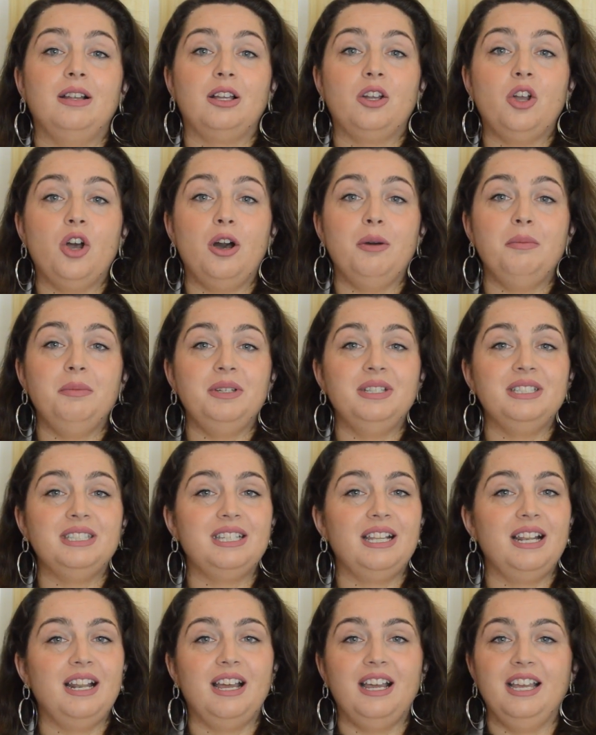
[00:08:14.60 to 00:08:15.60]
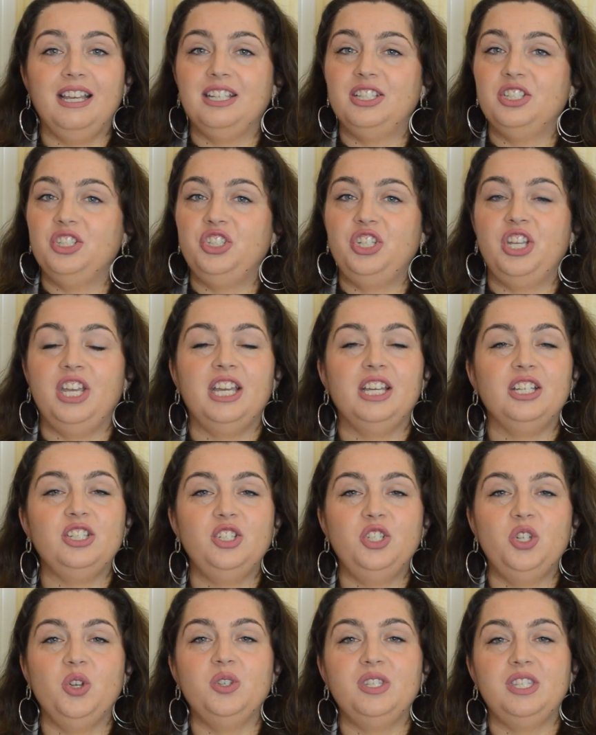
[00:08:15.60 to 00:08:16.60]
Comment, like, share,
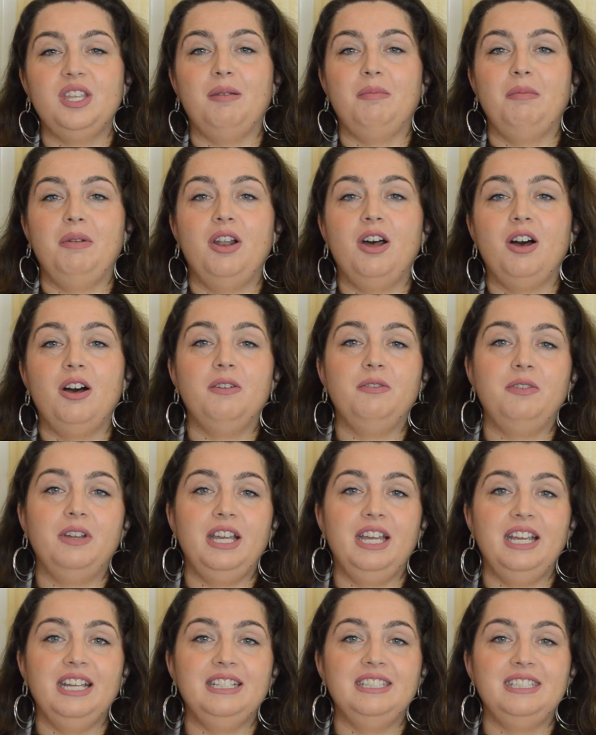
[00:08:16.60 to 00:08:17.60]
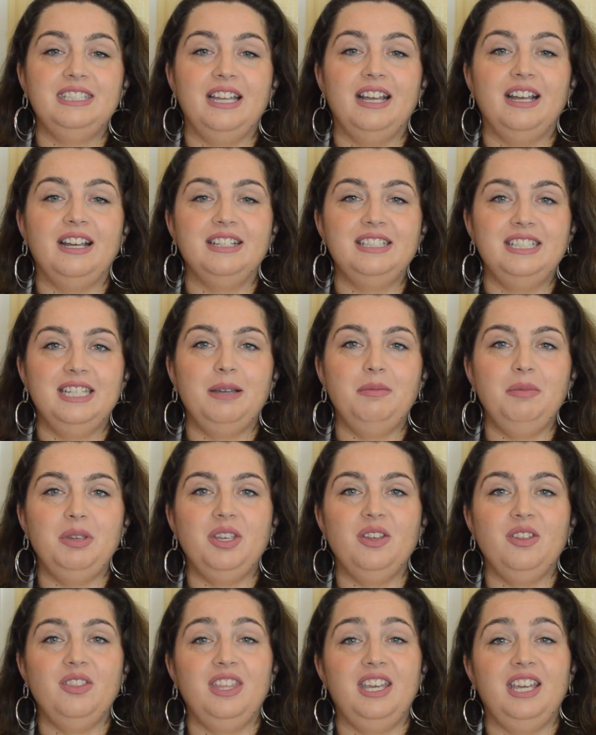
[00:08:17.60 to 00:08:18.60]
show some love, and tell me
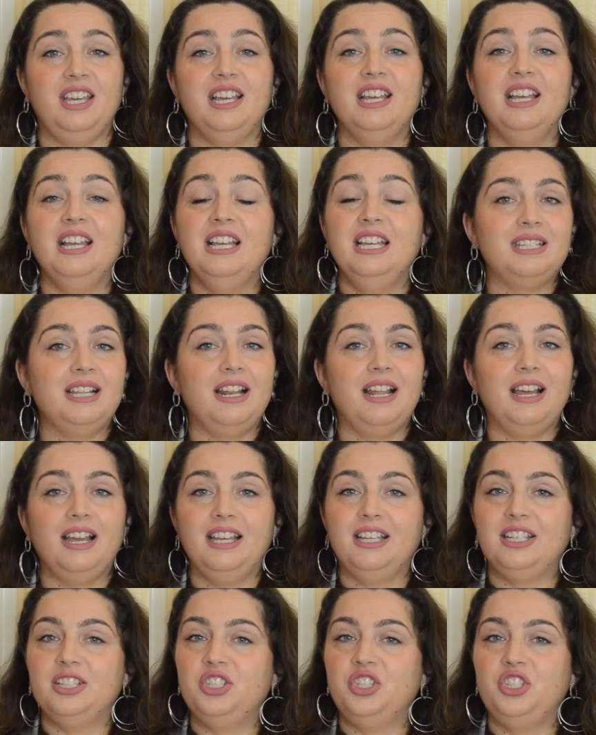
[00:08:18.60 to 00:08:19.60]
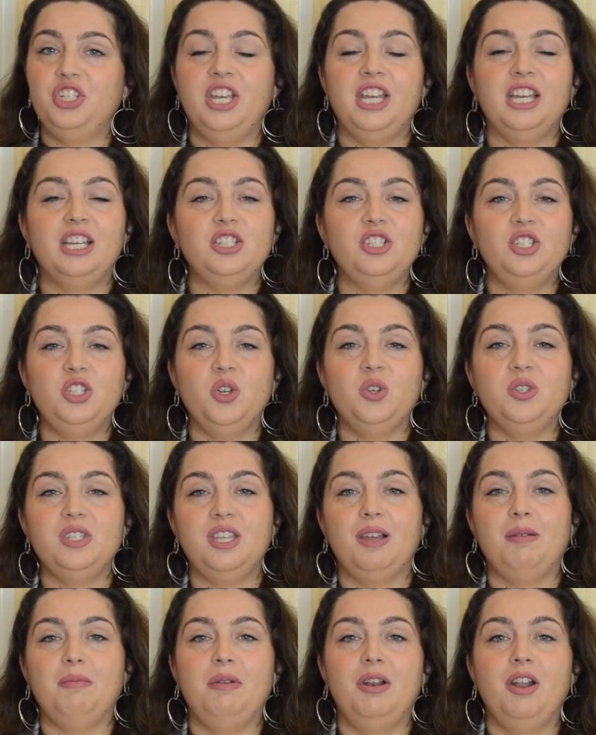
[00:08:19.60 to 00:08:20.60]
you're there. Like, share, show
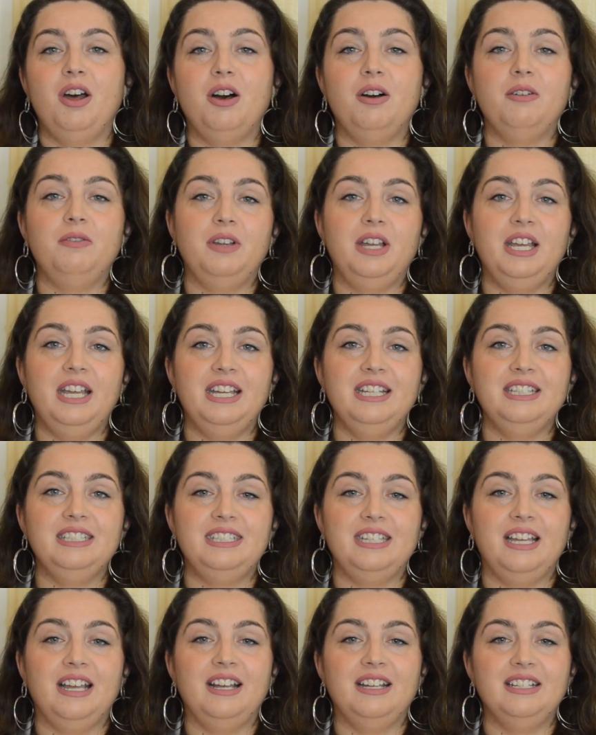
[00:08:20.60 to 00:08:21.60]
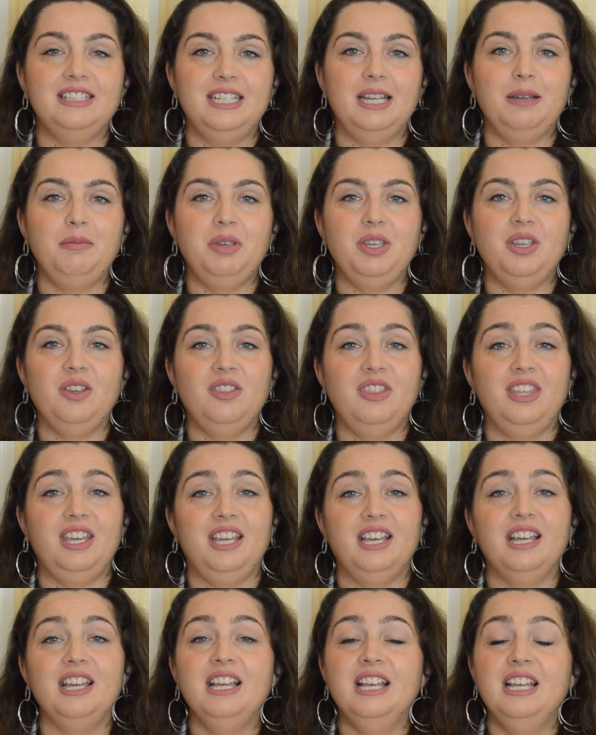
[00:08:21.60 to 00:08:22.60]
some love, and tell me you're
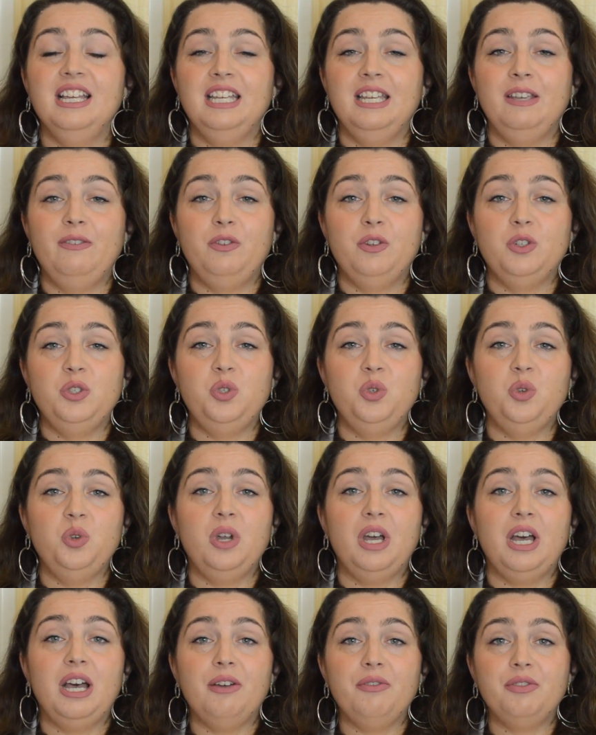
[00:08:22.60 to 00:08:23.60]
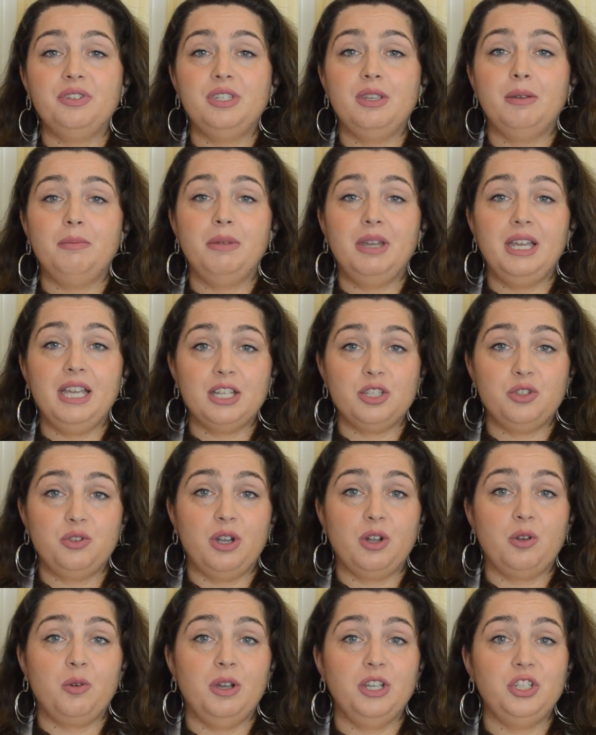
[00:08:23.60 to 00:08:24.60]
there. If you do have some
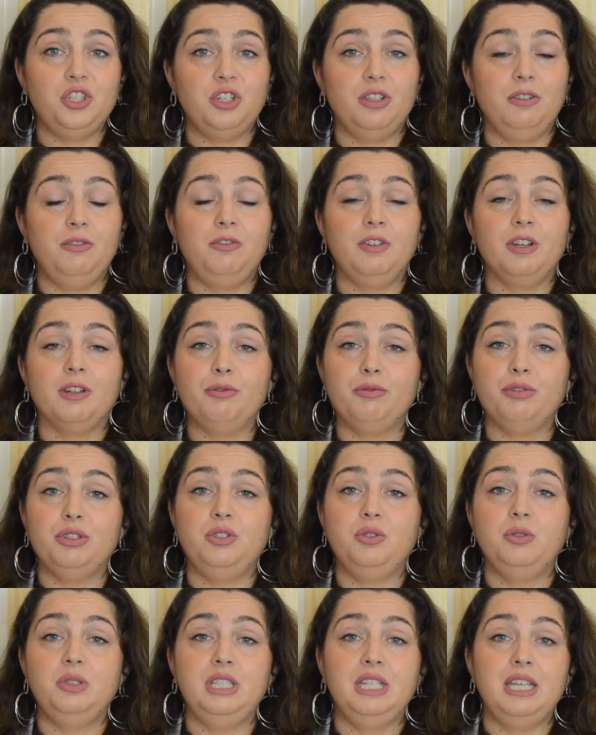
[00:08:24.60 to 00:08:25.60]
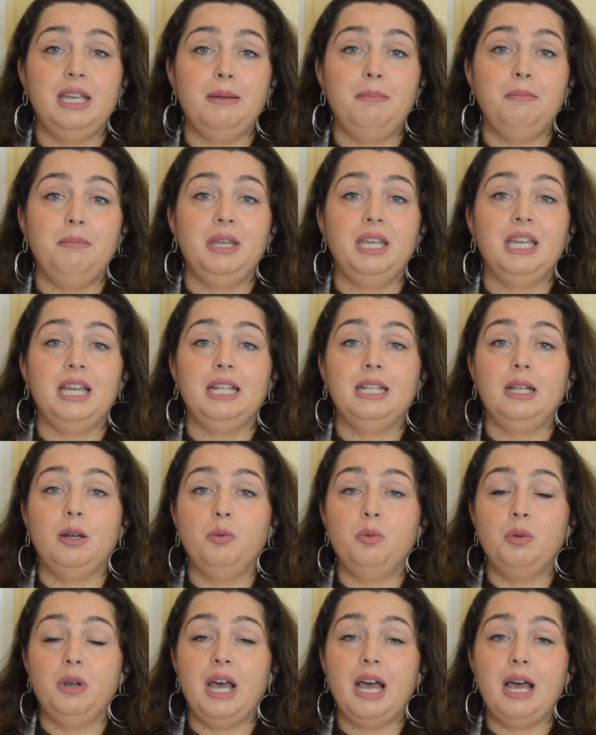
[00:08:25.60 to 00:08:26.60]
extra questions, feel free to DM me and I
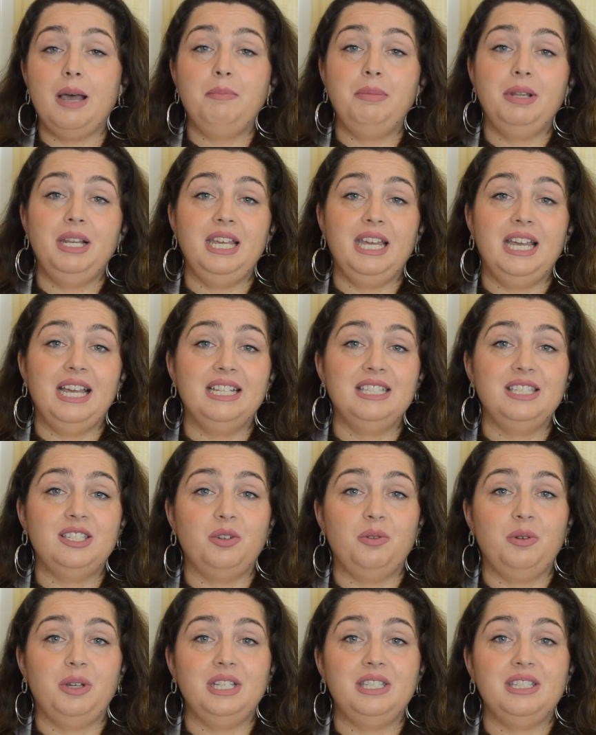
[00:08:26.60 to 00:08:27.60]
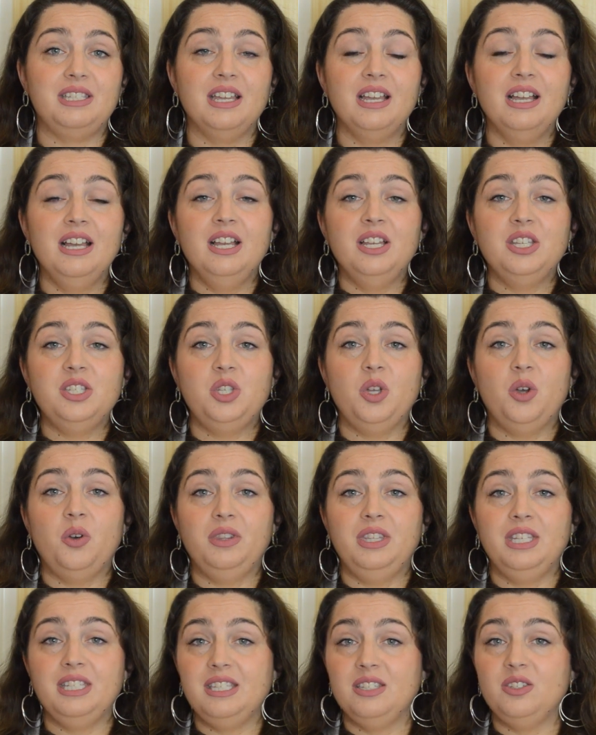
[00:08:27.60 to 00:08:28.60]
will happily answer it.
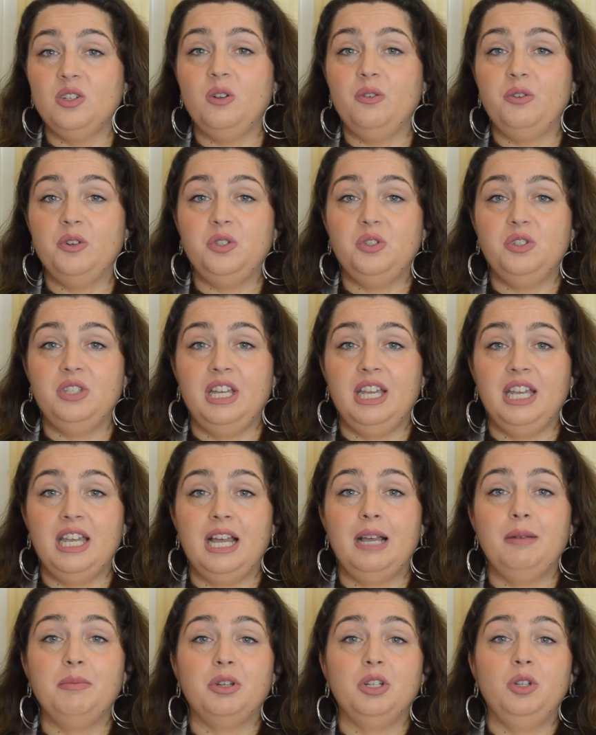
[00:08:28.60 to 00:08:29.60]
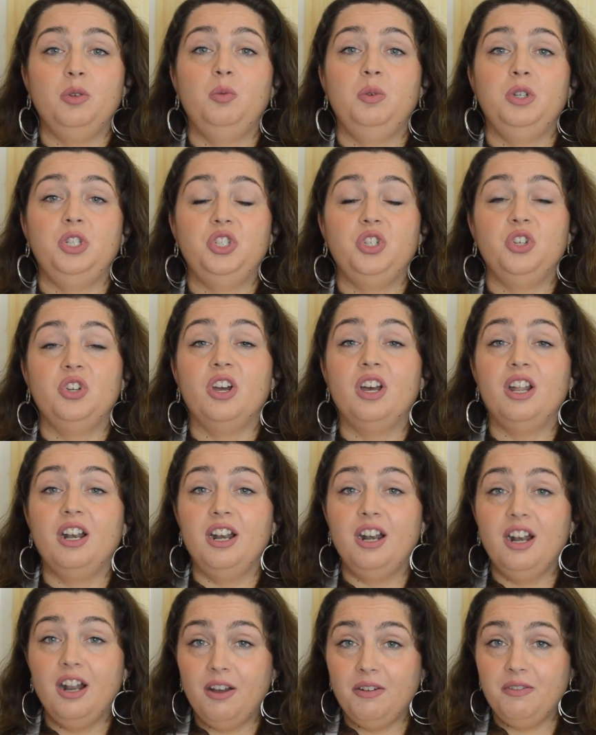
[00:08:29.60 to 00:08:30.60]
So this is all for today. I'm gonna wish you a
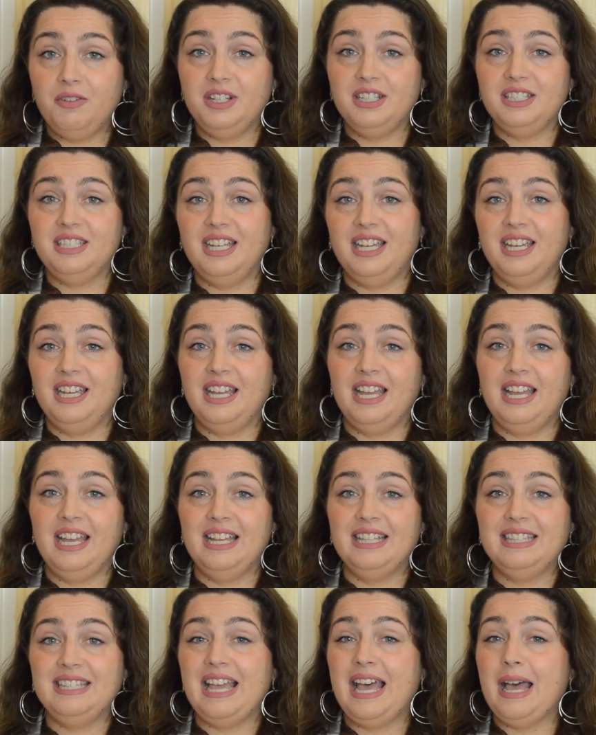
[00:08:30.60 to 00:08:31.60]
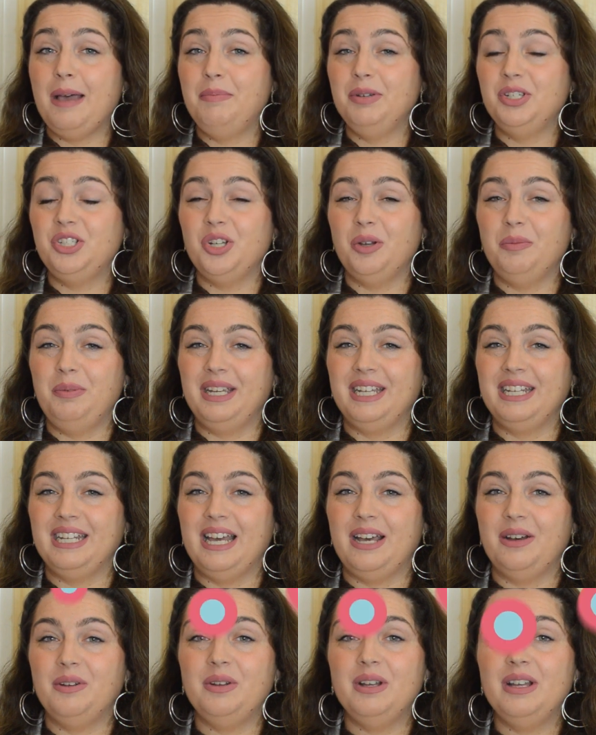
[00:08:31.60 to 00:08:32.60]
lovely day and happy shopping
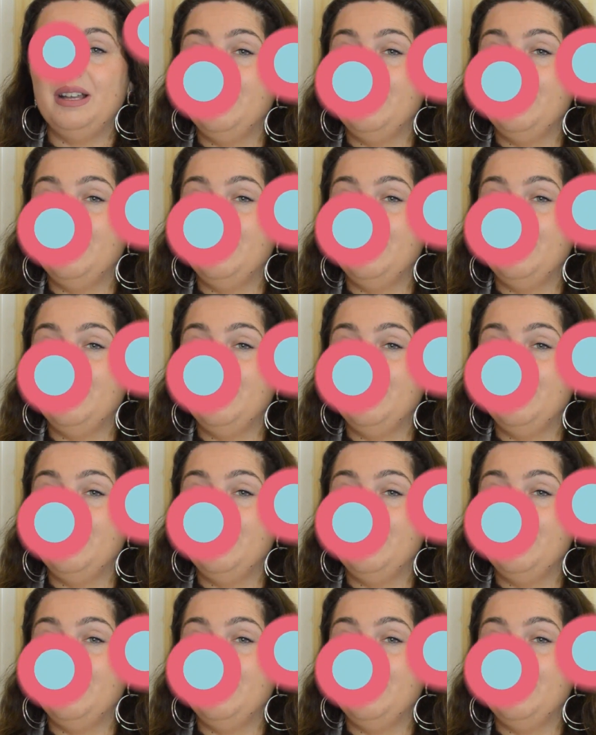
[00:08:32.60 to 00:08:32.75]
now.